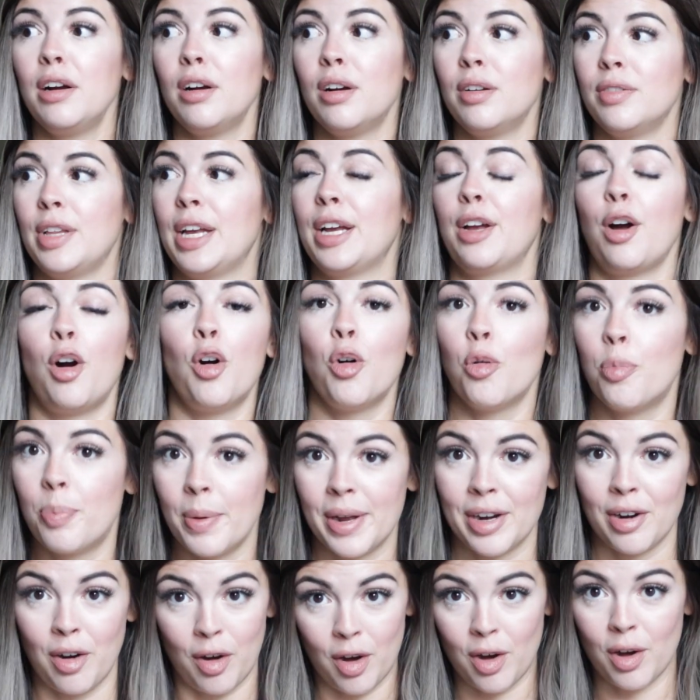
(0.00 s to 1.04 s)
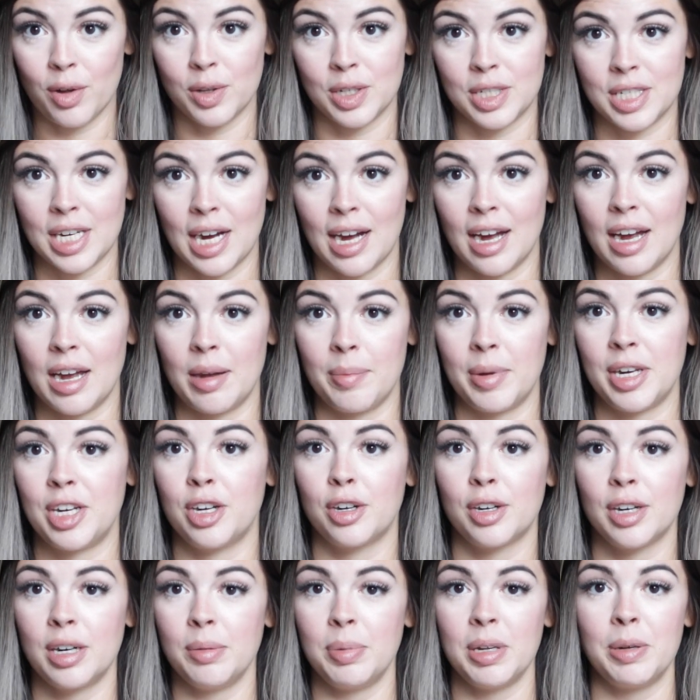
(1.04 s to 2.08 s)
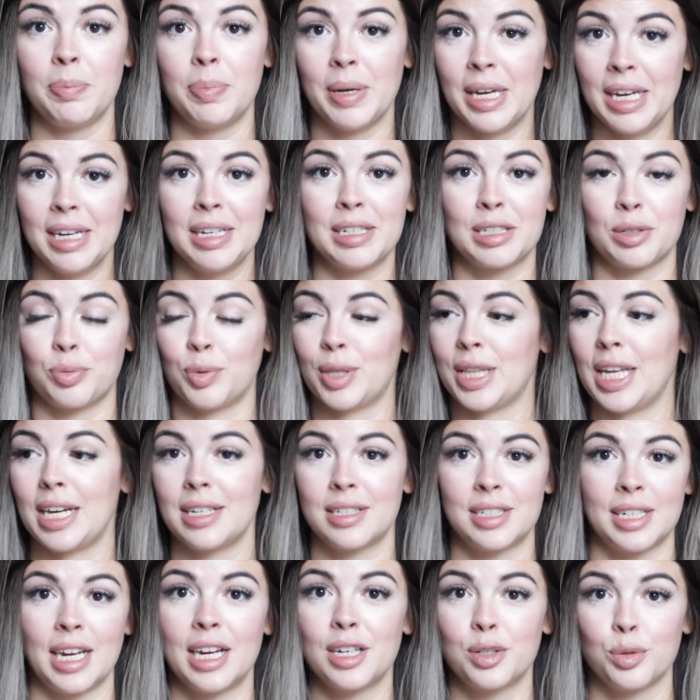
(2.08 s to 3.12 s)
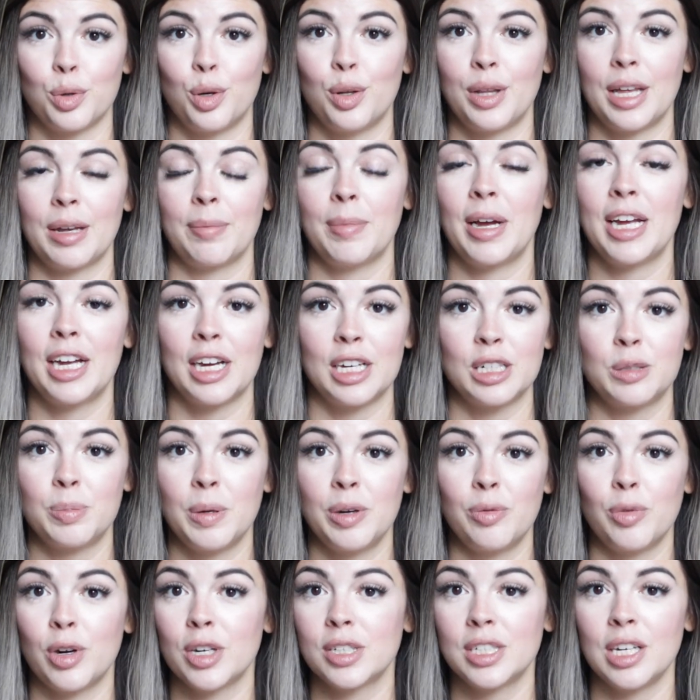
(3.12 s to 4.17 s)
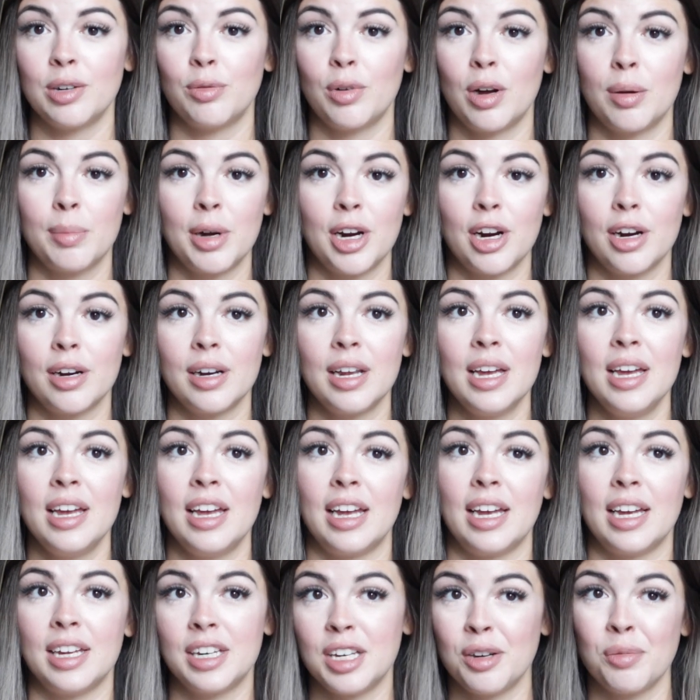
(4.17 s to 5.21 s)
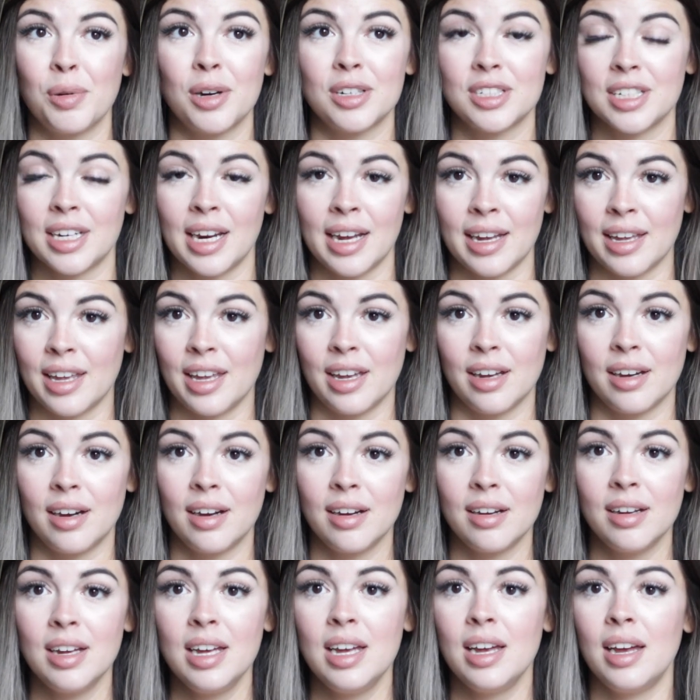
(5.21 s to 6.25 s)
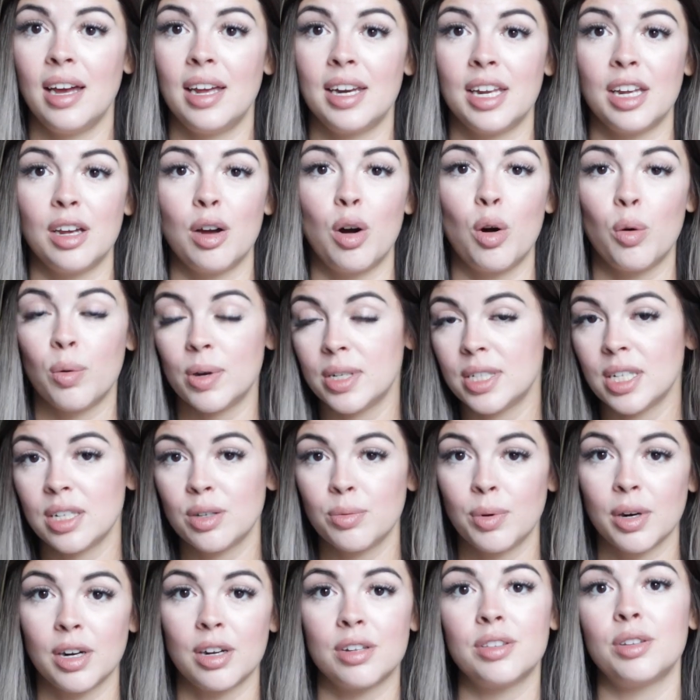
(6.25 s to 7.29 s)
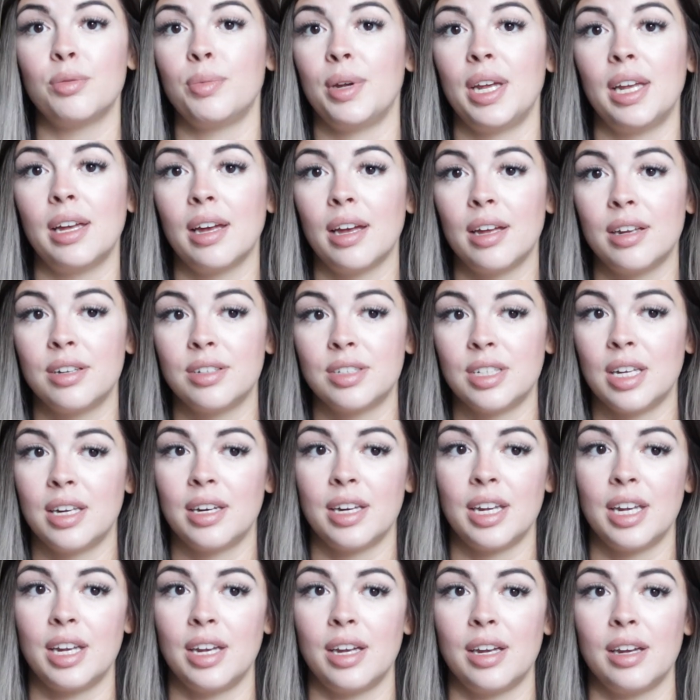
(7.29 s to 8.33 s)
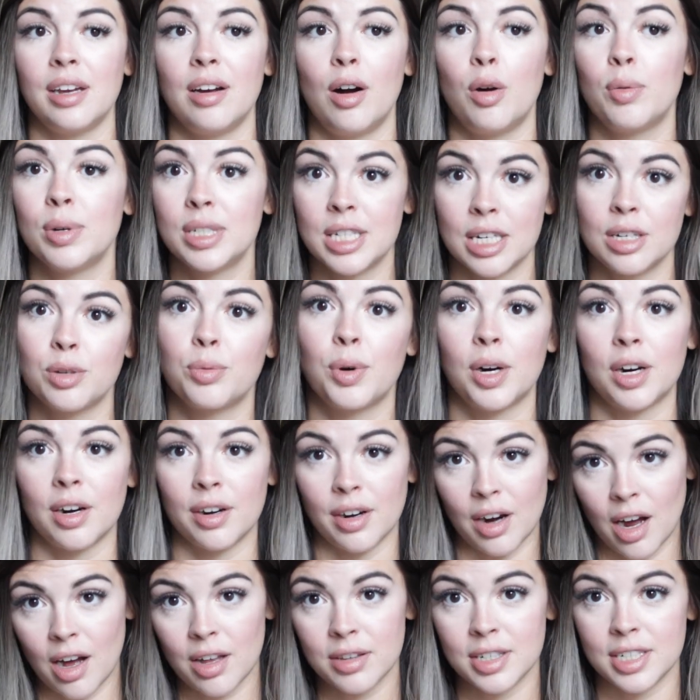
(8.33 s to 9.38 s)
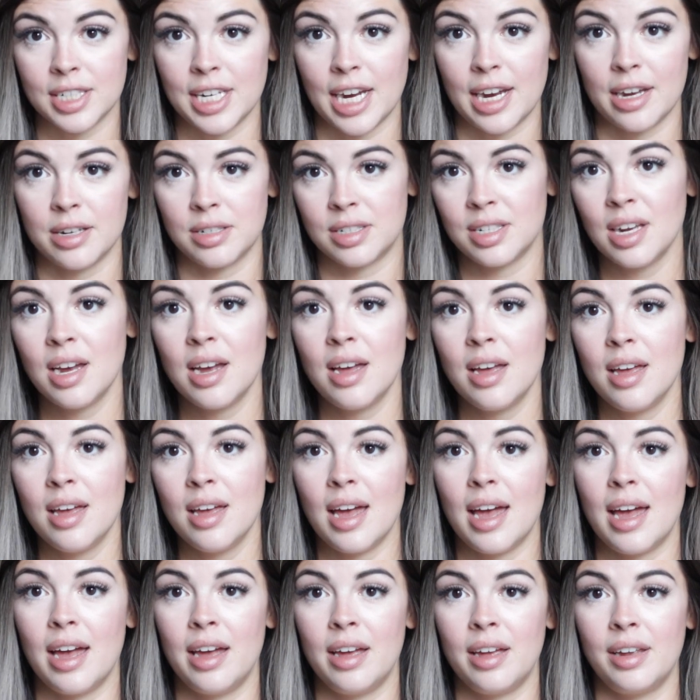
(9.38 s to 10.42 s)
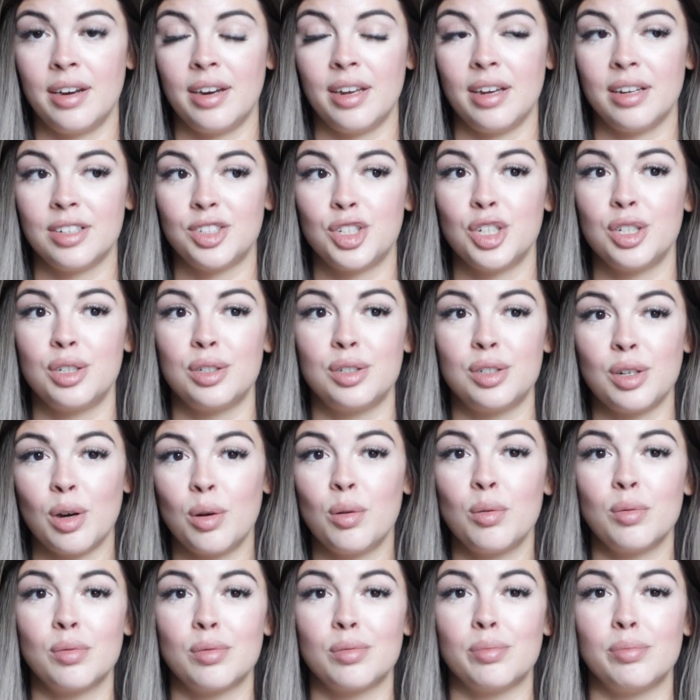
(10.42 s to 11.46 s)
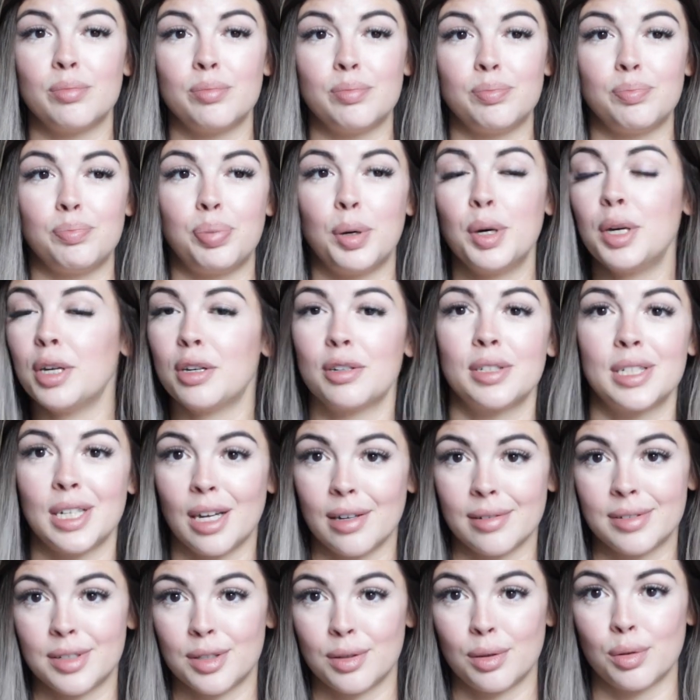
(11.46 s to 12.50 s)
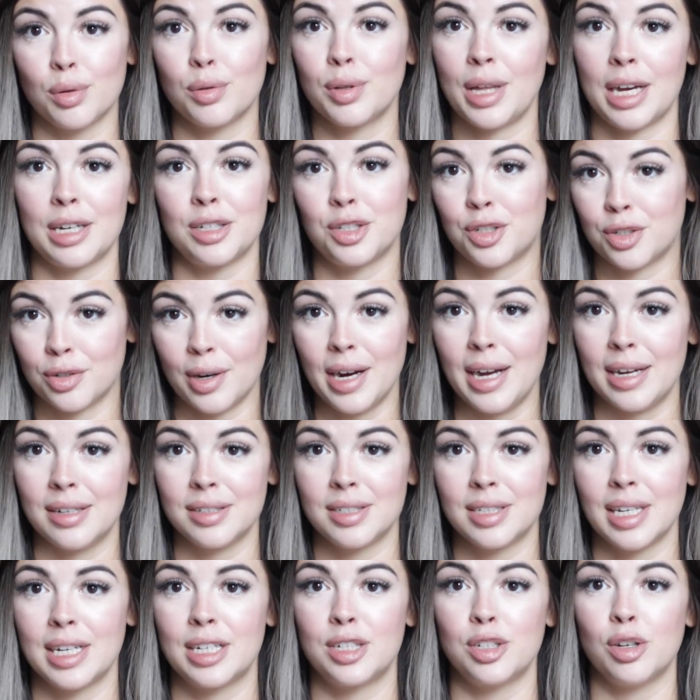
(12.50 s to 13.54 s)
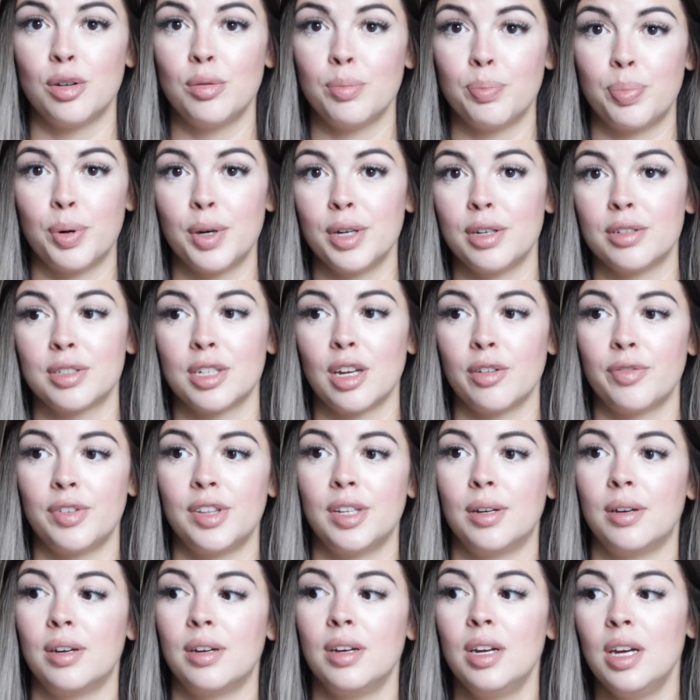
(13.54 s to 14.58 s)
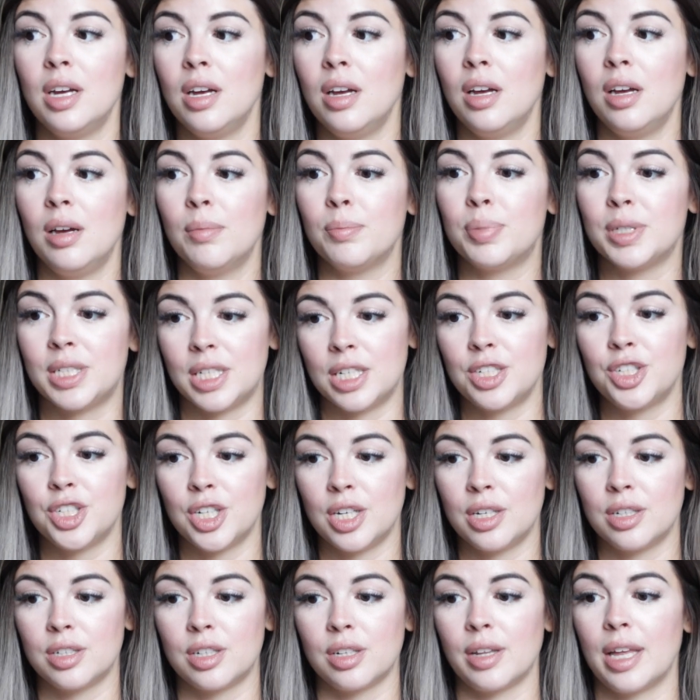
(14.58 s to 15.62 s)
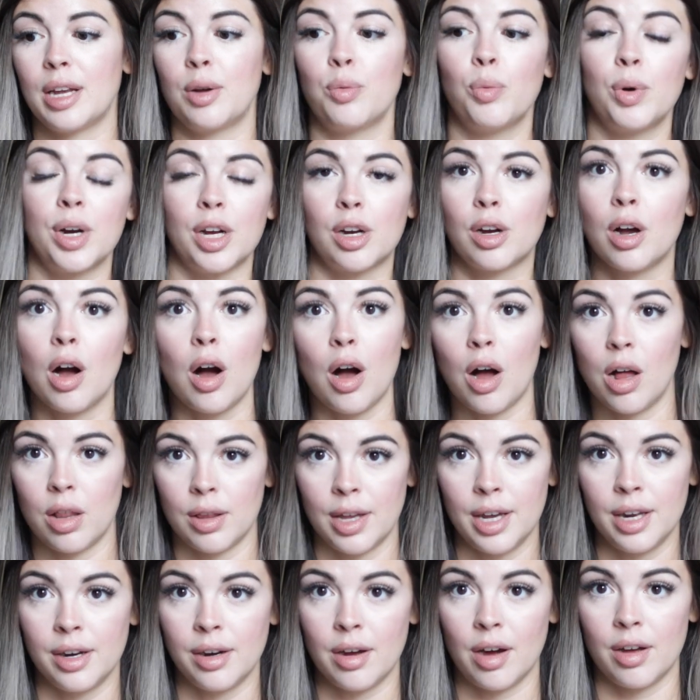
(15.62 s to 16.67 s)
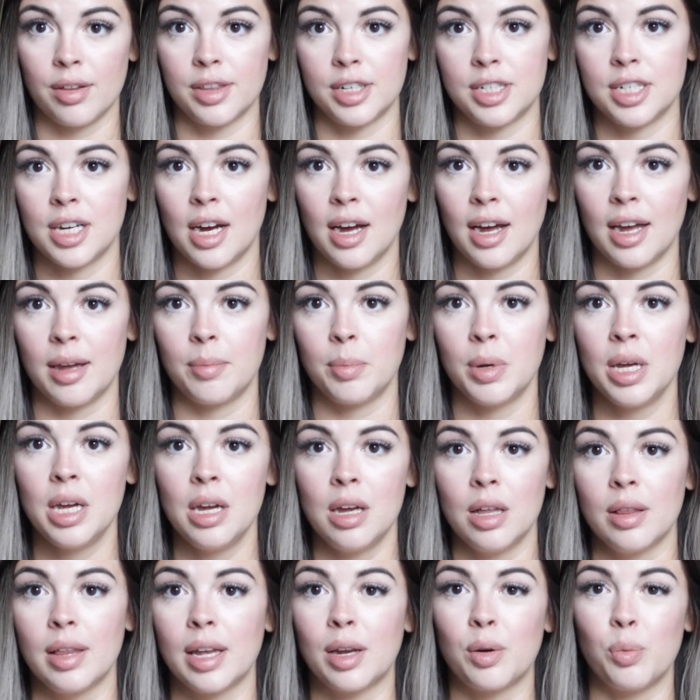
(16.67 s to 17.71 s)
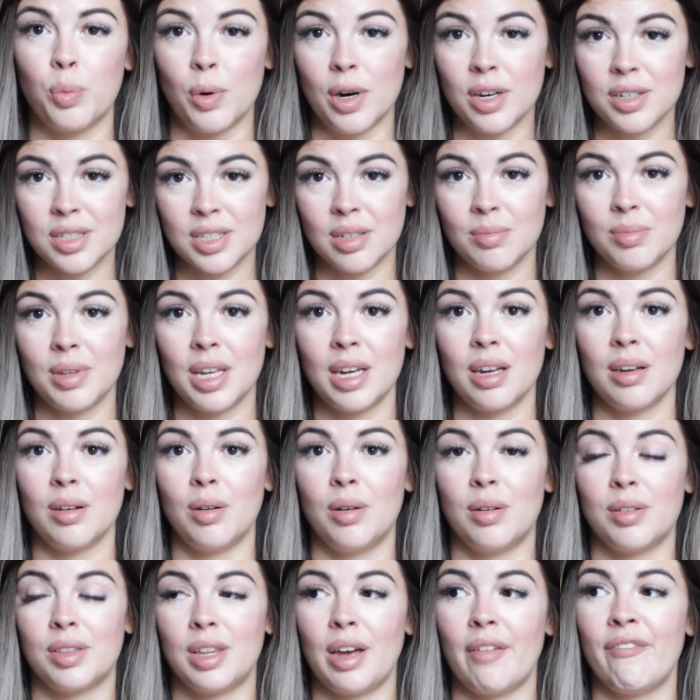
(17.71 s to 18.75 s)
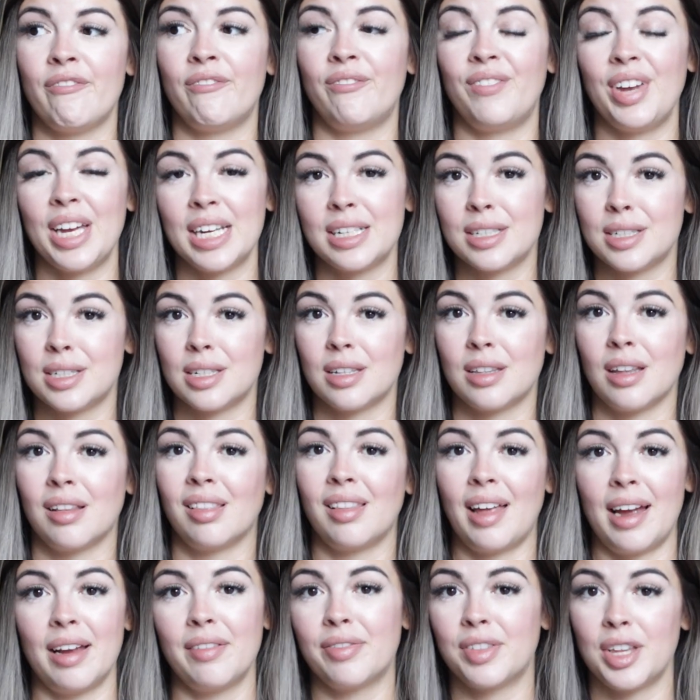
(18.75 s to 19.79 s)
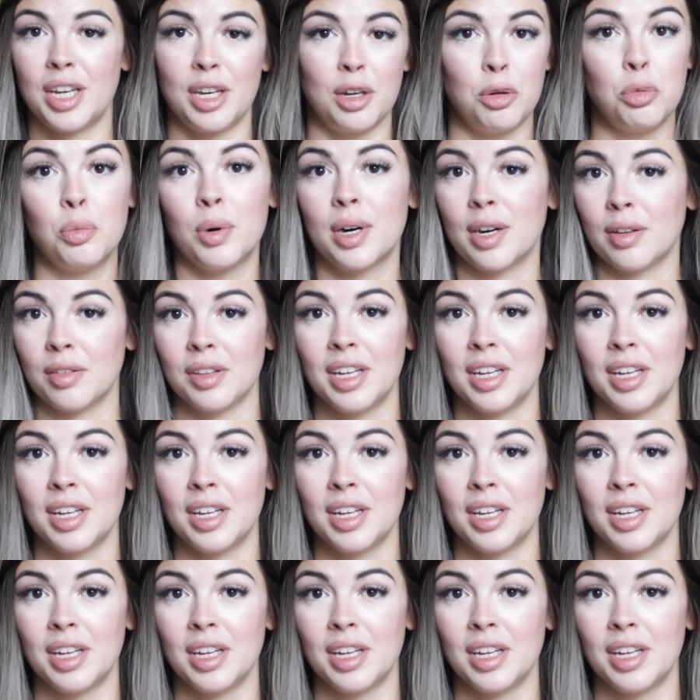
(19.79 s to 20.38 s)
are like open all the time and you're gonna be pissed with that schedule. Like my husband worked at Walmart and he worked at IKEA, and he always had to work on the weekends and he always had to work on holidays. And just don't put yourself through that stress. Like don't put yourself in the position to like want to call in all the time. Like work something that fits the life that you want to